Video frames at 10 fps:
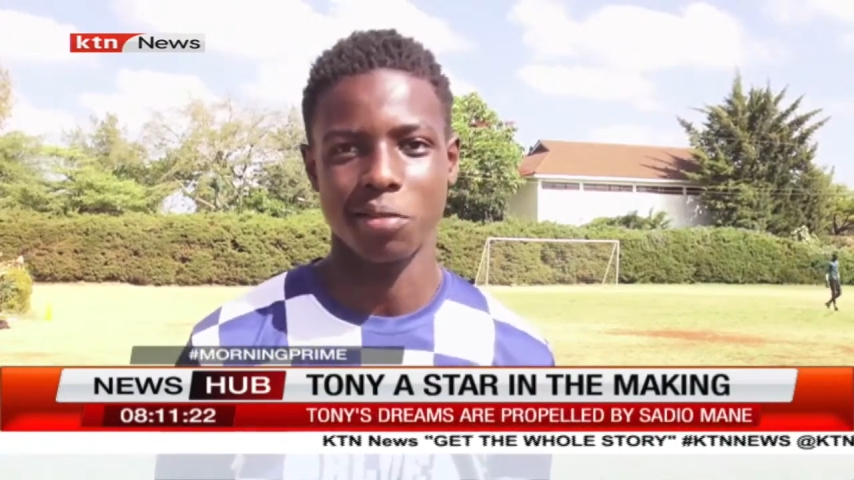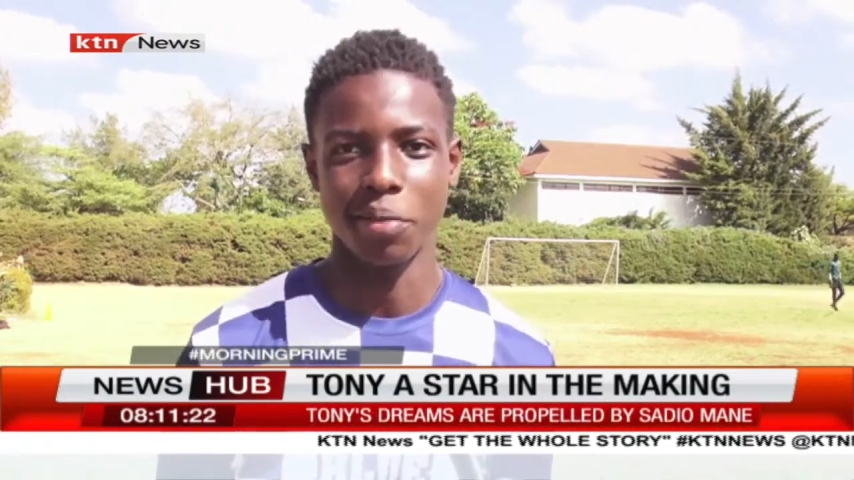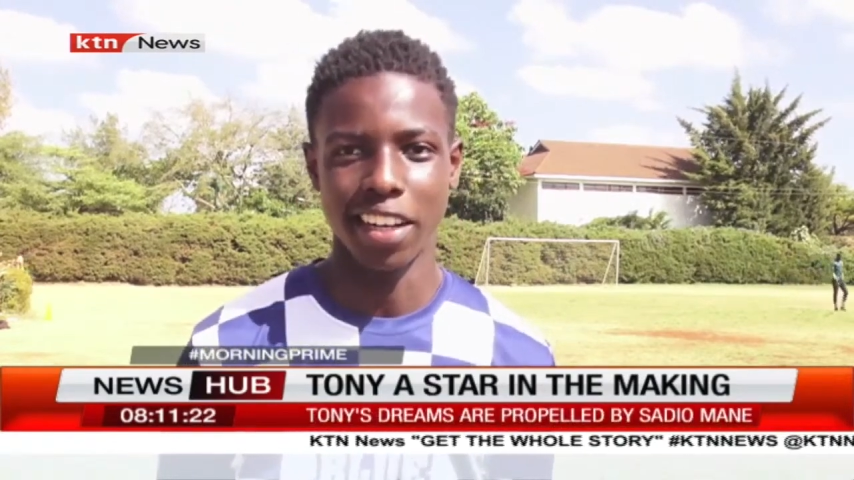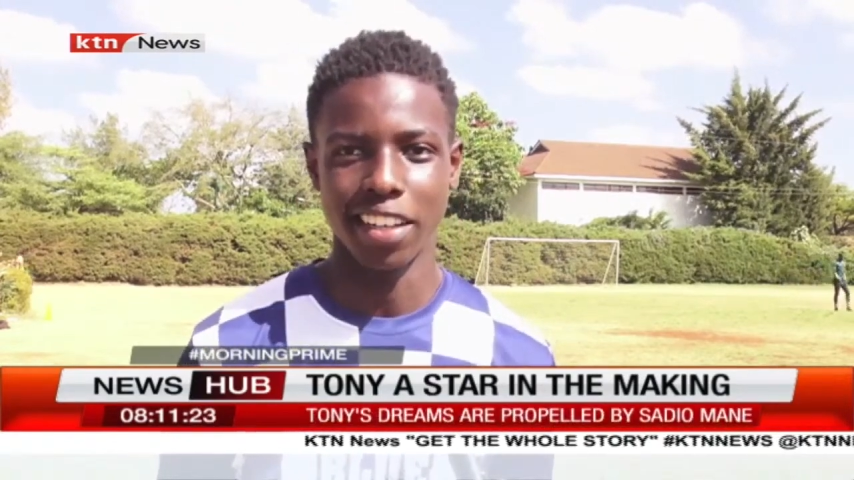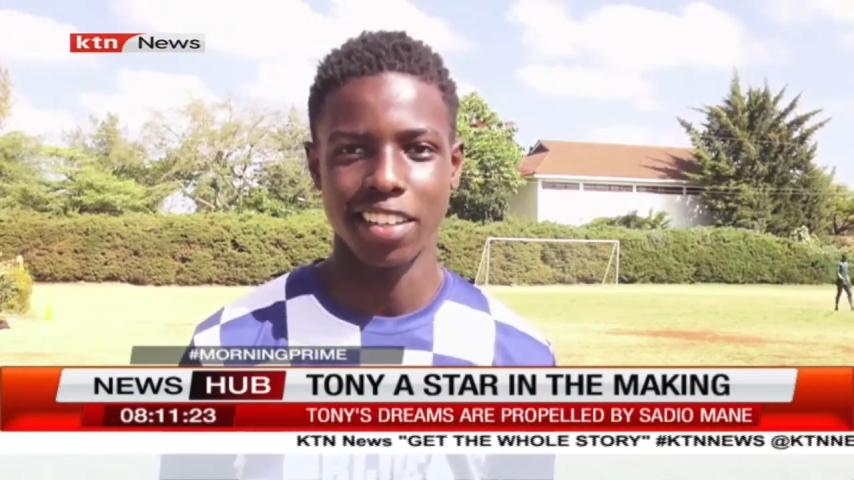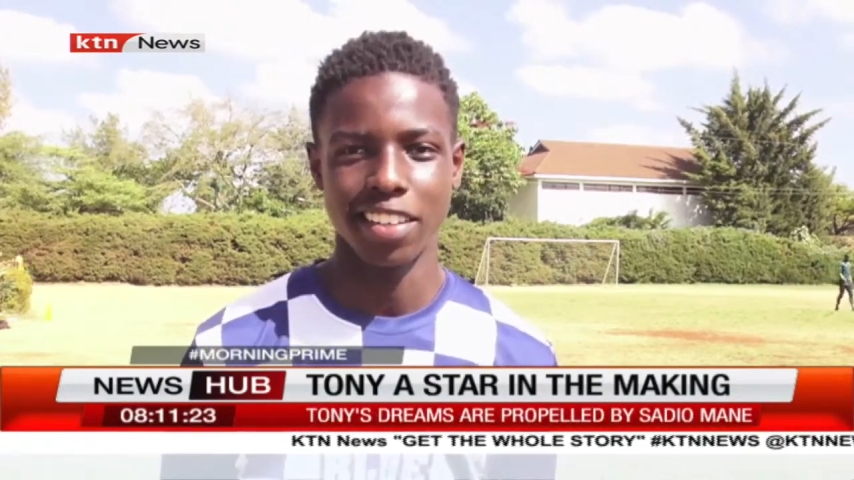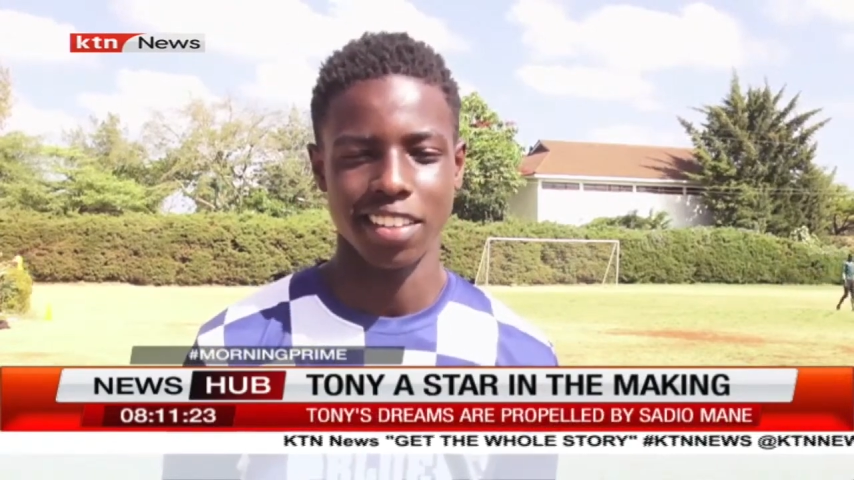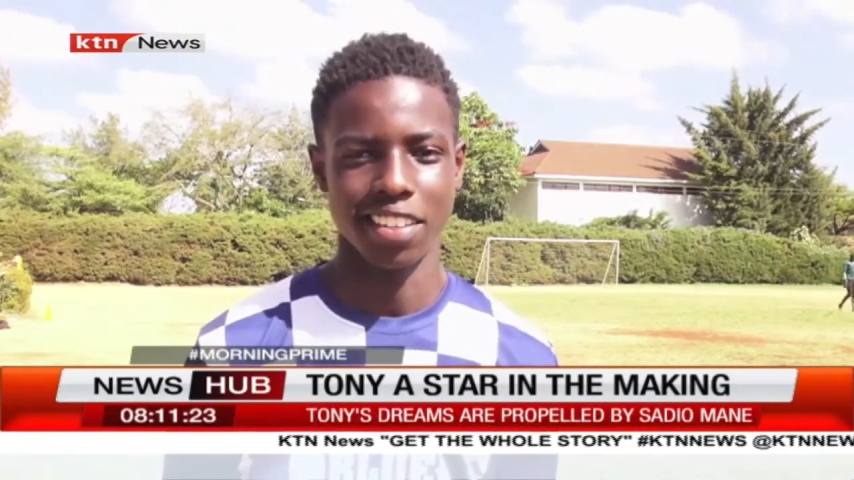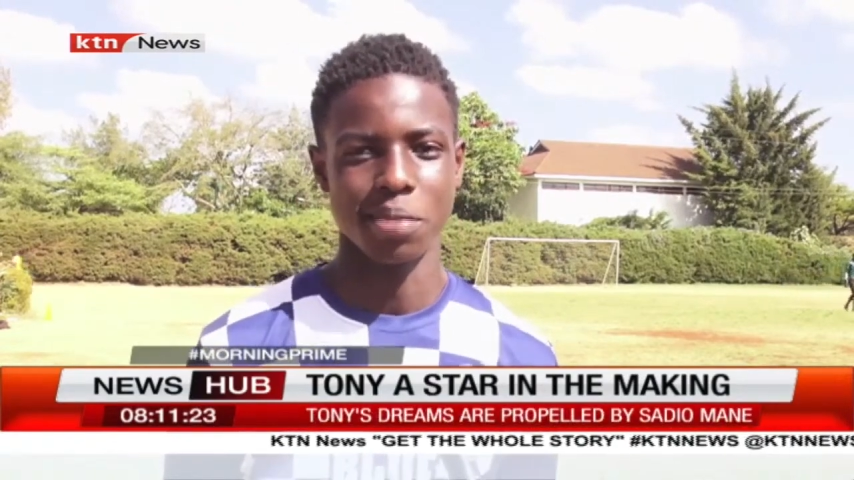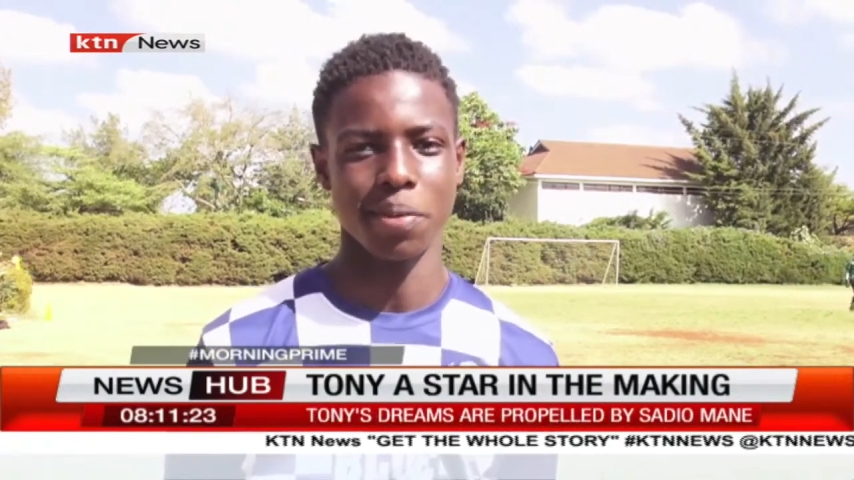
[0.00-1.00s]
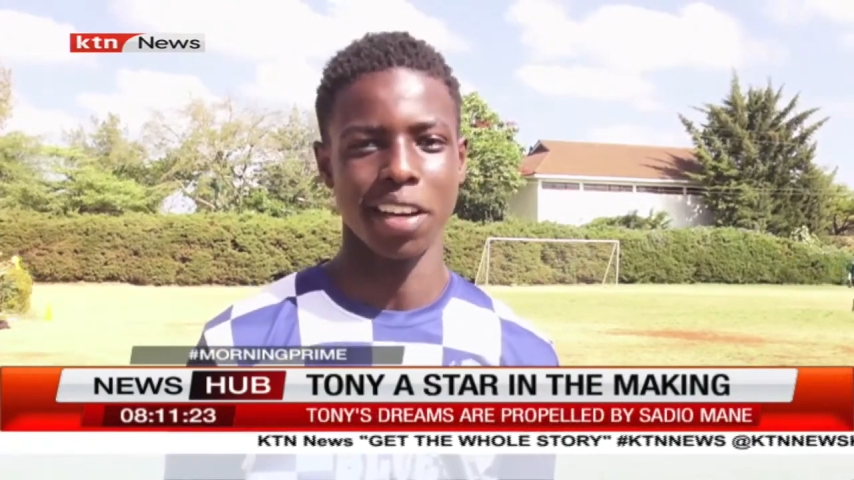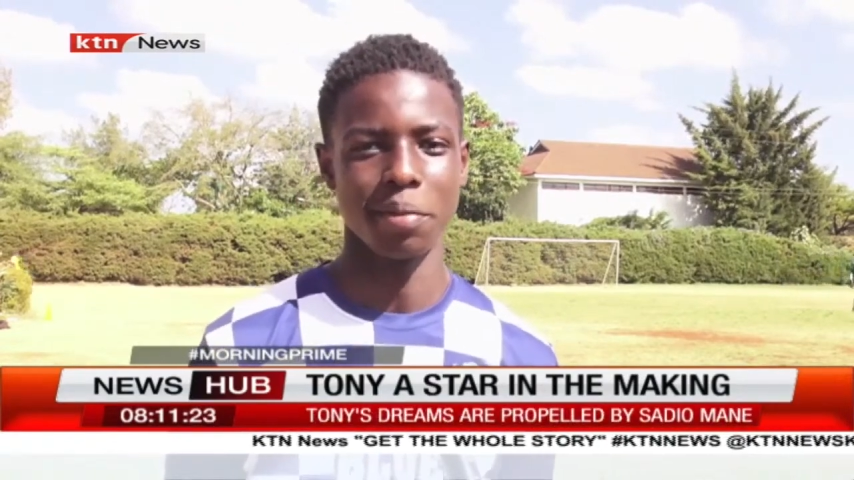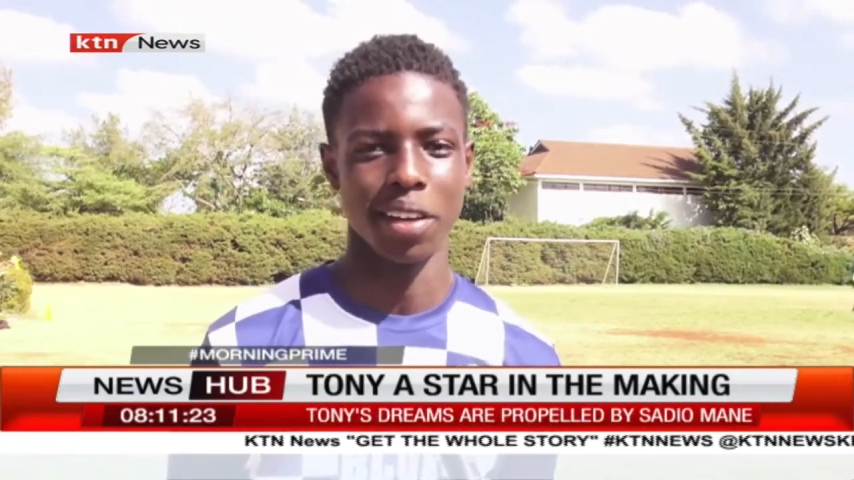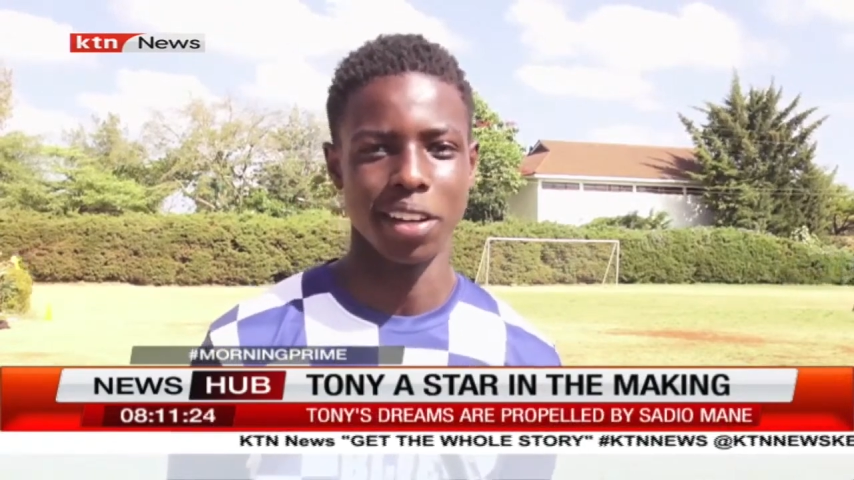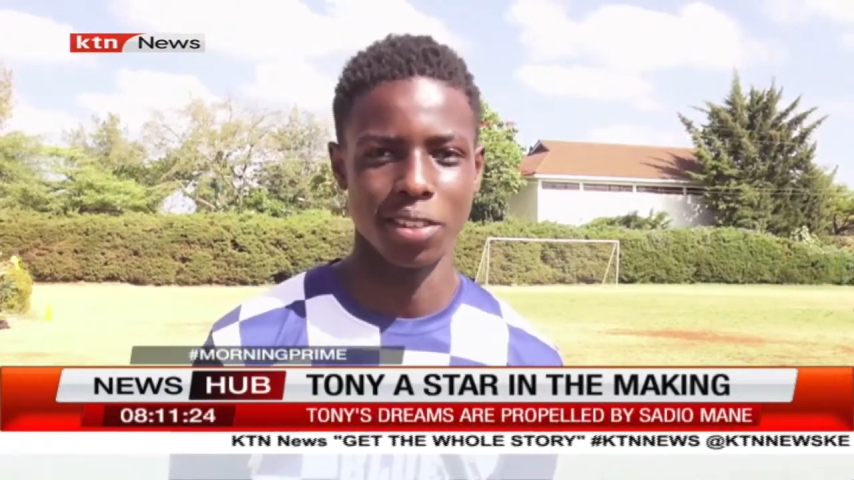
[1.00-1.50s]
of Mane
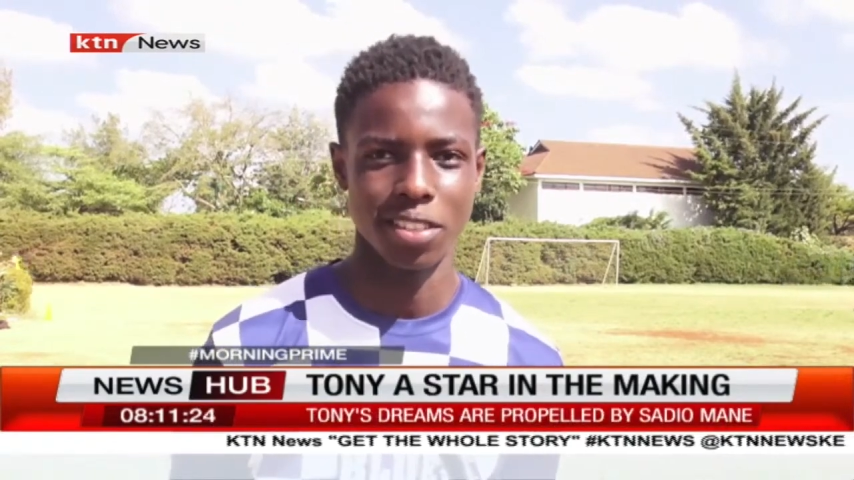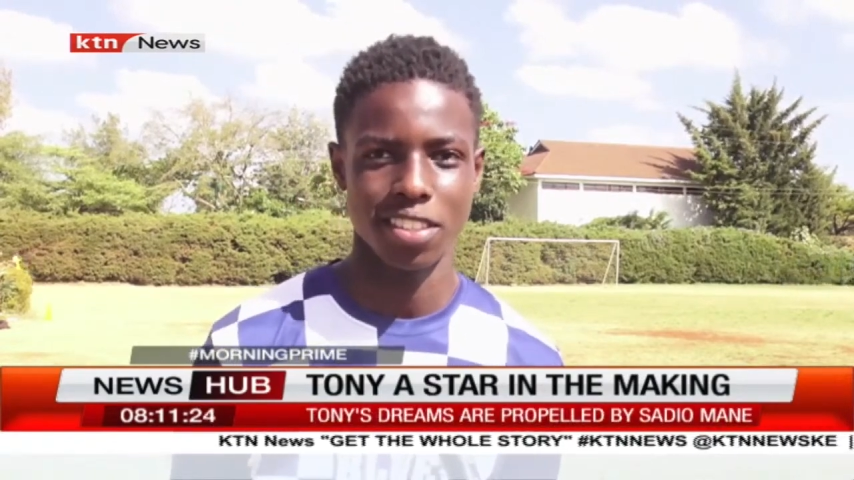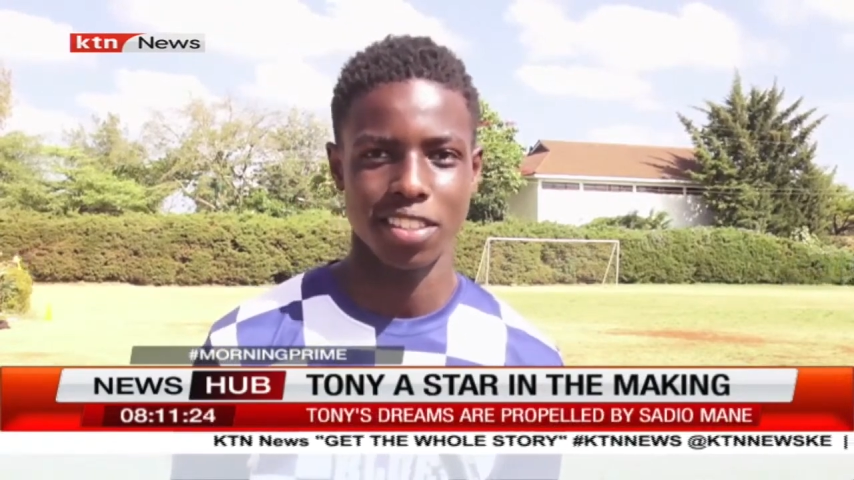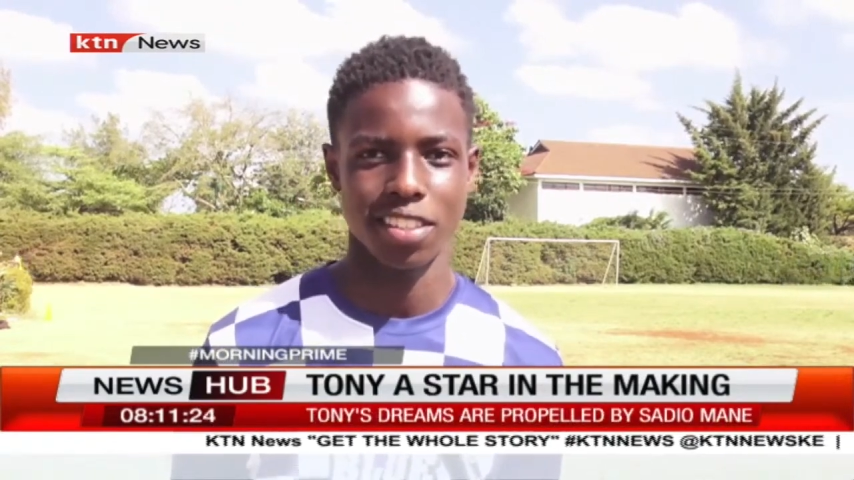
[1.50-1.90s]
inspired me a lot.